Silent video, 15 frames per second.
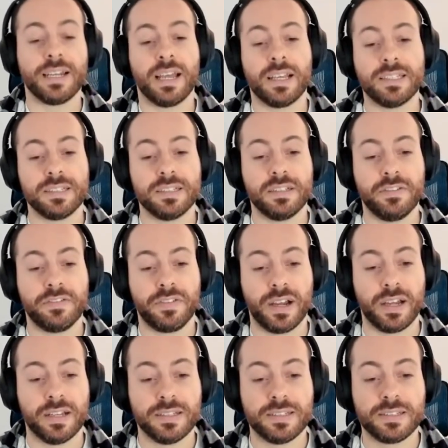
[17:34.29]
analyzing
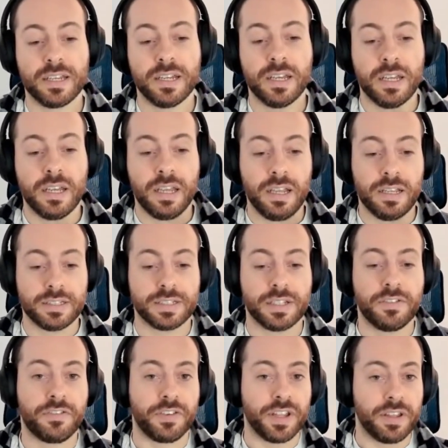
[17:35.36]
the files
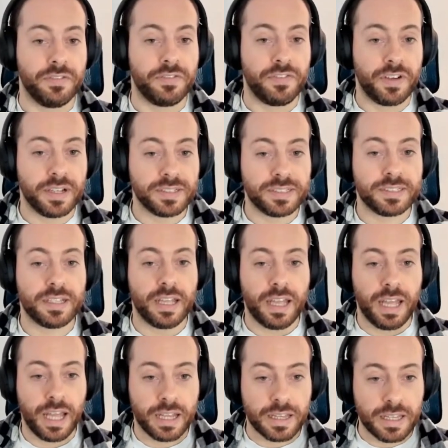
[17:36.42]
is freaking
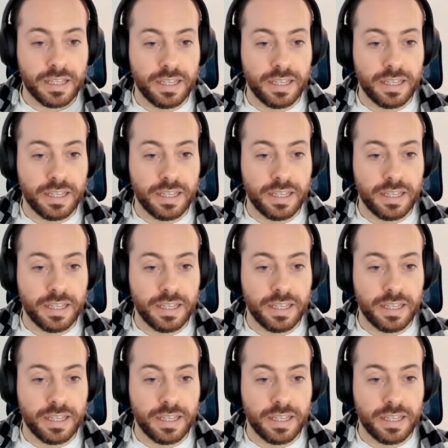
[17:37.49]
fast.